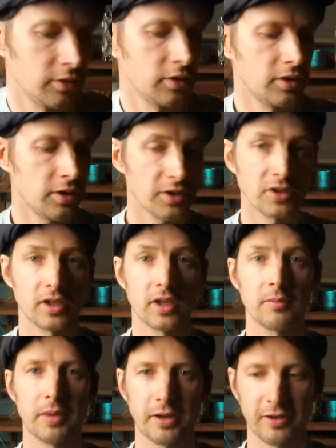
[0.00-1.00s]
The nice
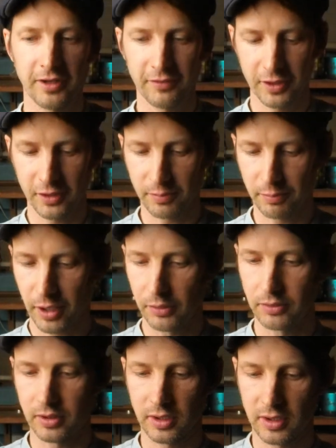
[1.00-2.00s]
thing about living on a
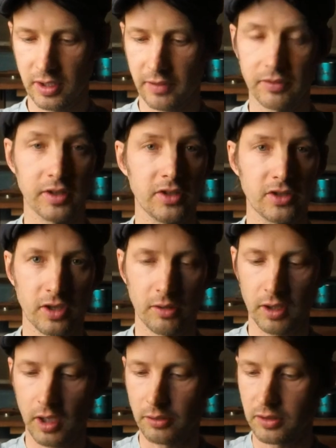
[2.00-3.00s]
boat is everything's
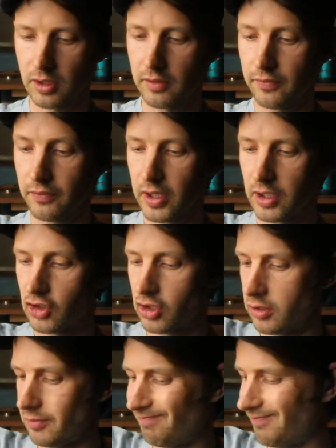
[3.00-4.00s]
so close. So the
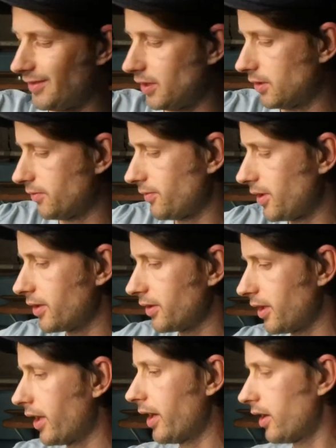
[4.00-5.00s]
fridge is right
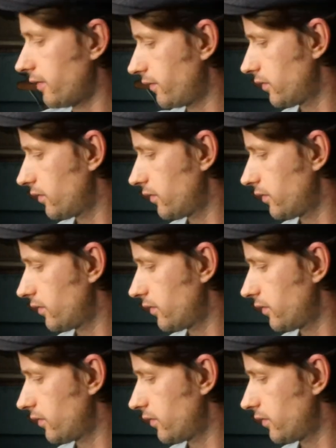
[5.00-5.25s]
there.